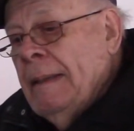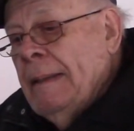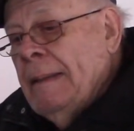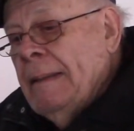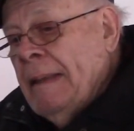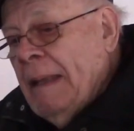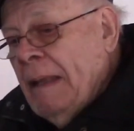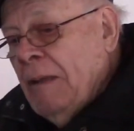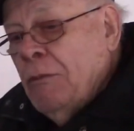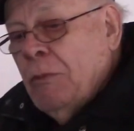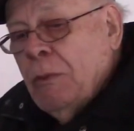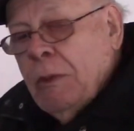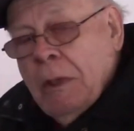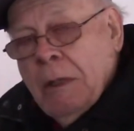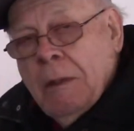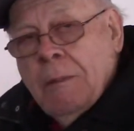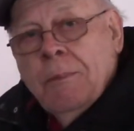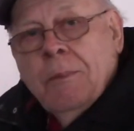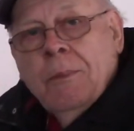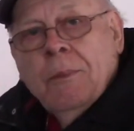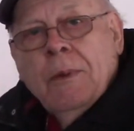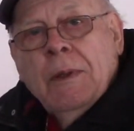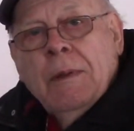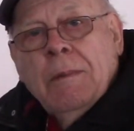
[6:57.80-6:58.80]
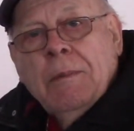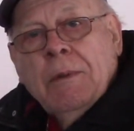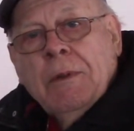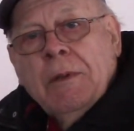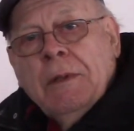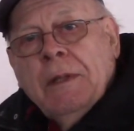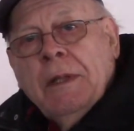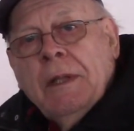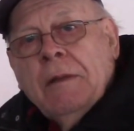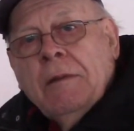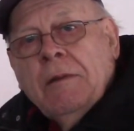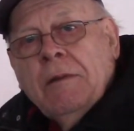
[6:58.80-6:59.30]
That's what our premier
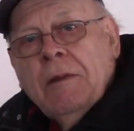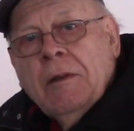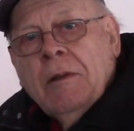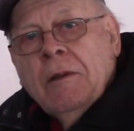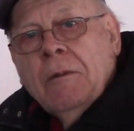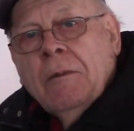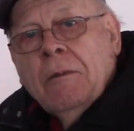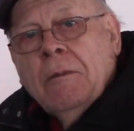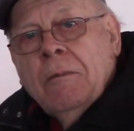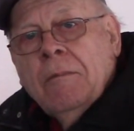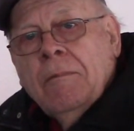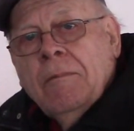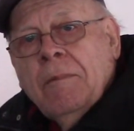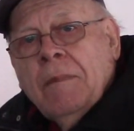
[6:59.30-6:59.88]
did too.